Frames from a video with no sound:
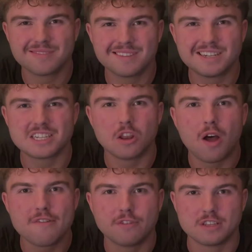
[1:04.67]
just
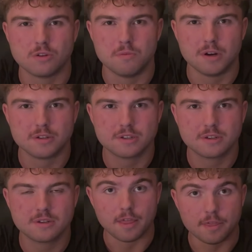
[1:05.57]
lifeless almost.
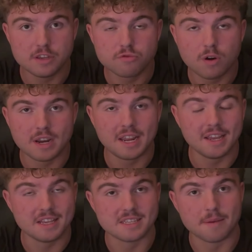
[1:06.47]
This right
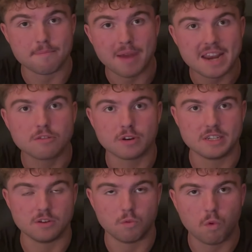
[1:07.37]
here is the main
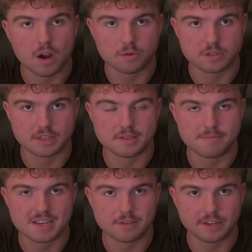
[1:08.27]
reason why you'll see this
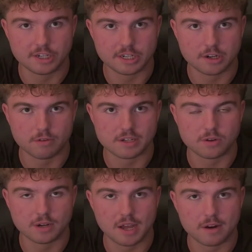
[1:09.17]
massive energy increase
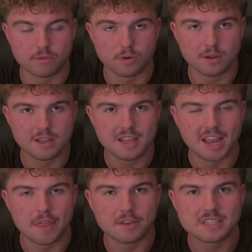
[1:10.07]
on carnivore.
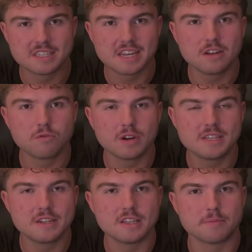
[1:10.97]
And the second
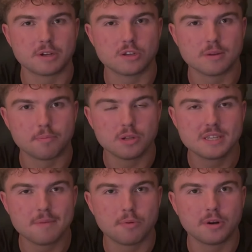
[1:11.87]
reason is because it puts
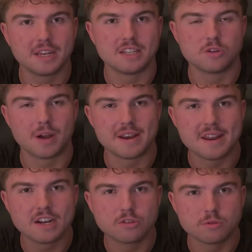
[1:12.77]
our body into our
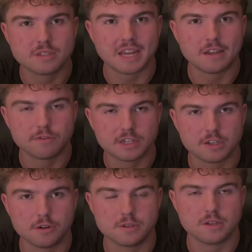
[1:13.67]
natural state of
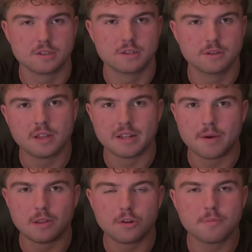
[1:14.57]
ketosis. Now, a
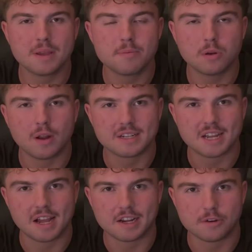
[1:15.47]
lot of people like to
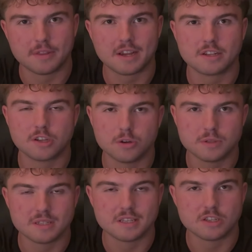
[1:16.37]
argue that
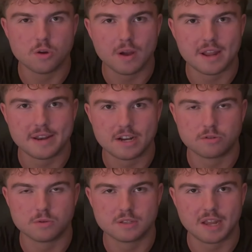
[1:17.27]
ketosis is not our
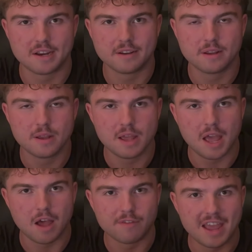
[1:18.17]
natural state.
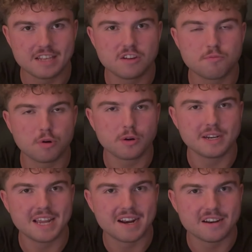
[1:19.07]
However, as I've broken
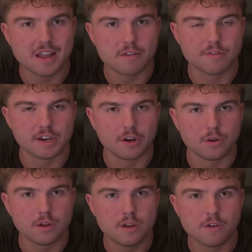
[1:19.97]
down in another video,
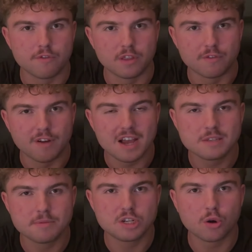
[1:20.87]
for the vast
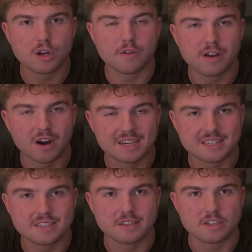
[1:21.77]
majority of our
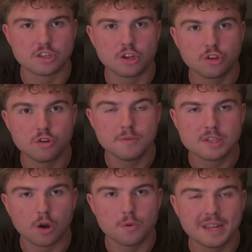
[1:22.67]
existence, humans
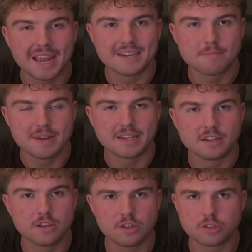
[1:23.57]
only ate meat.
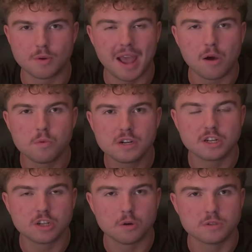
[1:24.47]
So how would
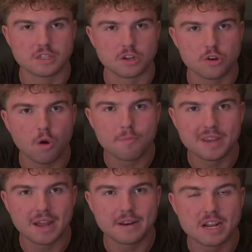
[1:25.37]
ketosis not be
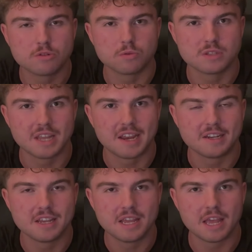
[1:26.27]
our natural state
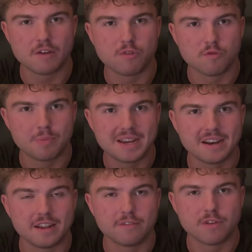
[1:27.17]
if we've been in
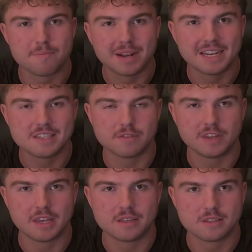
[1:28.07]
it for millions of
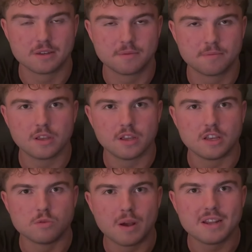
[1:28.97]
years?
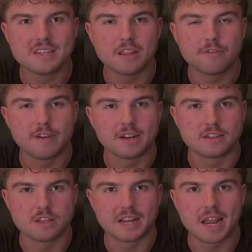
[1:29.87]
As well as other
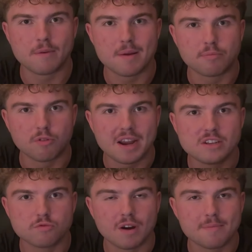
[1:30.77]
factors like how our
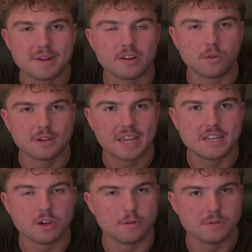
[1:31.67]
brains run better on
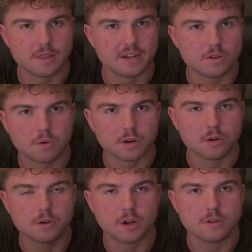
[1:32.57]
ketones than they do on
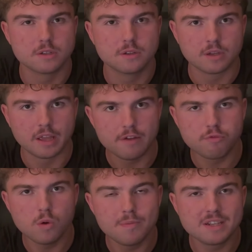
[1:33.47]
glucose. If
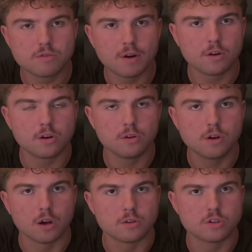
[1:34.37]
we're meant to run on
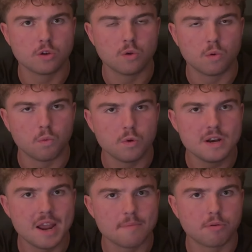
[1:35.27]
glucose,
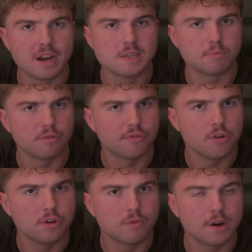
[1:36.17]
wouldn't our brains prefer
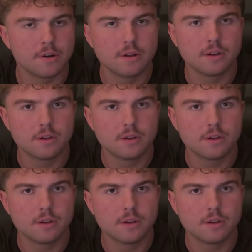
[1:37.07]
to run on it?